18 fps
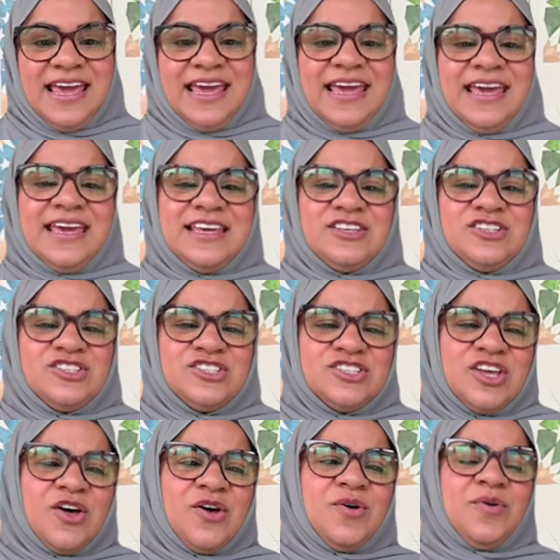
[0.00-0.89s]
It is
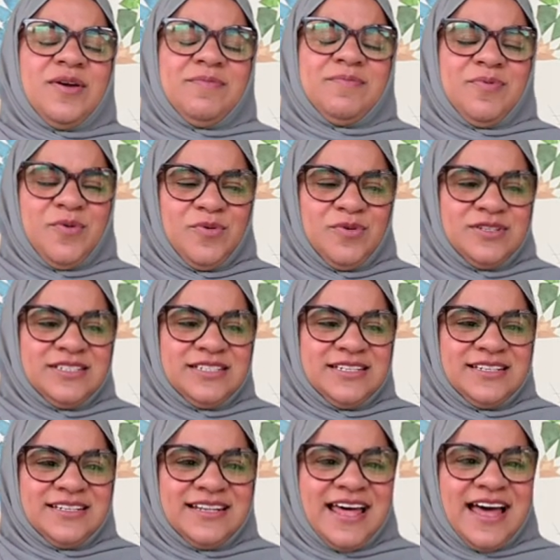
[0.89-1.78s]
so
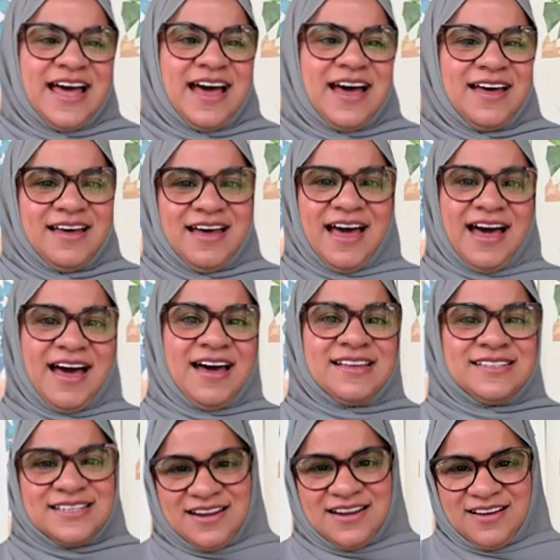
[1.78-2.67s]
important that
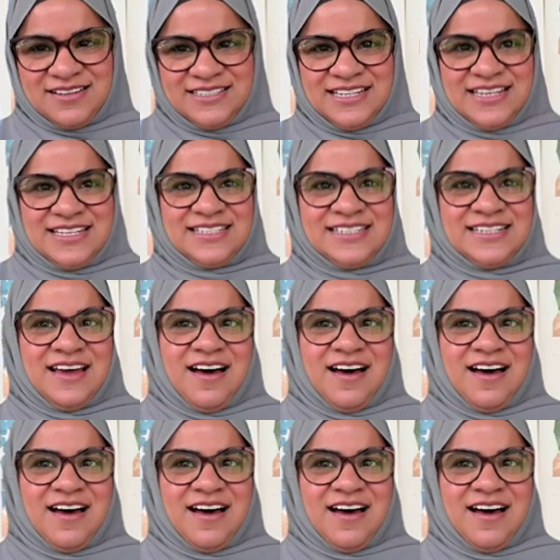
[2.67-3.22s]
as an artist,